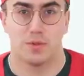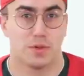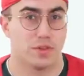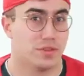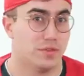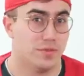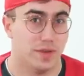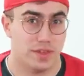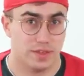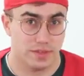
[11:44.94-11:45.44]
Whereas
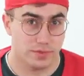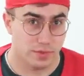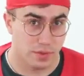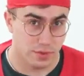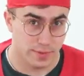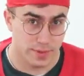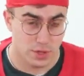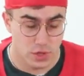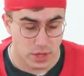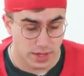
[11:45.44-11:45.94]
the festive
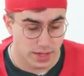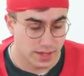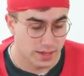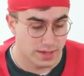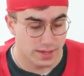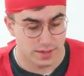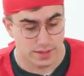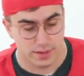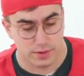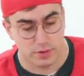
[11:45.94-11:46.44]
crispy chicken
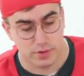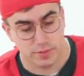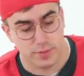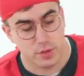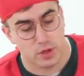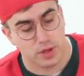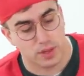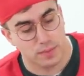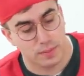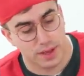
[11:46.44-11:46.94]
is a crispy
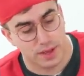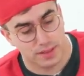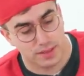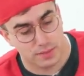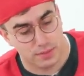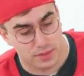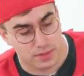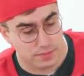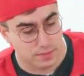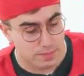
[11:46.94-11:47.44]
chicken patty
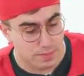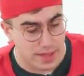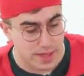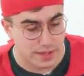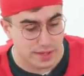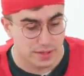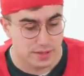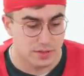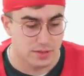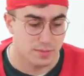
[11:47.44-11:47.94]
with some
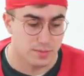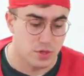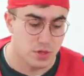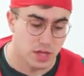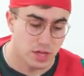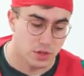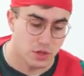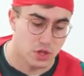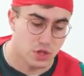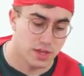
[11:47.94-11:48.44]
bacon, some
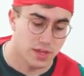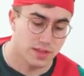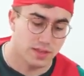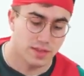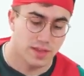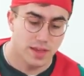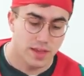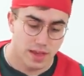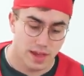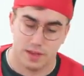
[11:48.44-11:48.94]
cheddar
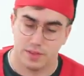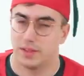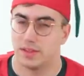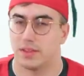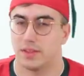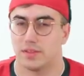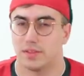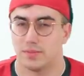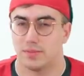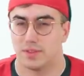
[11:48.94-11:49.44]
cheese, I think
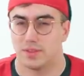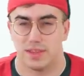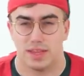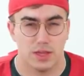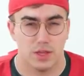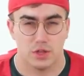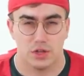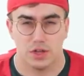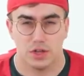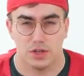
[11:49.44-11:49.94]
there's some
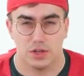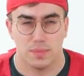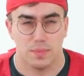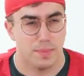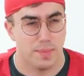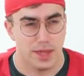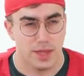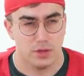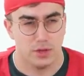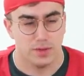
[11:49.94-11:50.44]
sage and onion
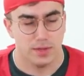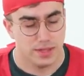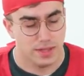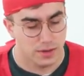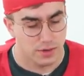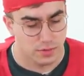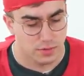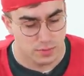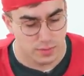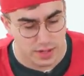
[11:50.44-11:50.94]
mayo in
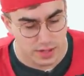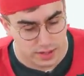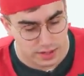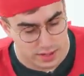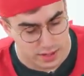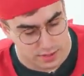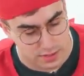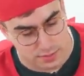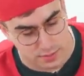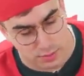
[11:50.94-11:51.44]
there as well
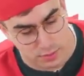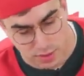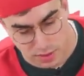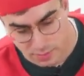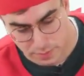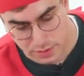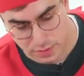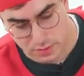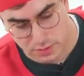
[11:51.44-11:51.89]
as some cranberry